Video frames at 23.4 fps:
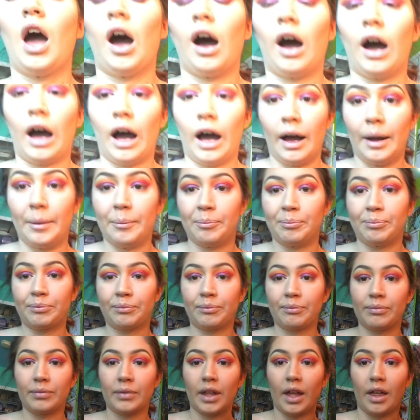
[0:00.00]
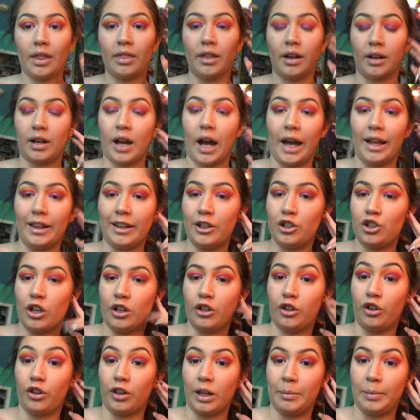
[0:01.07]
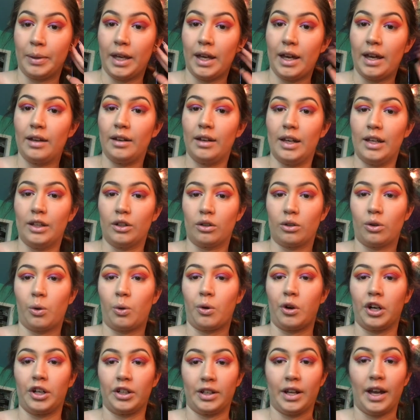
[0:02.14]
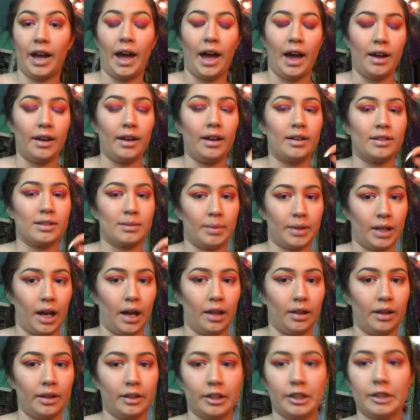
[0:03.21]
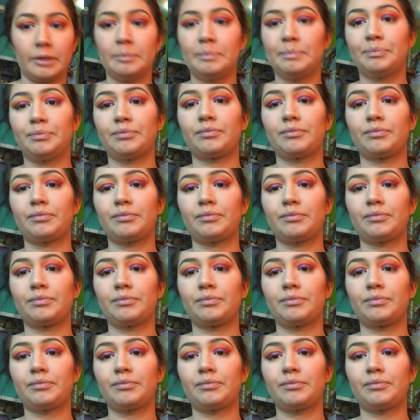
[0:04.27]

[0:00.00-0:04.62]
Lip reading: the Kylie Jenner lip kit in Court K as my eyeliner.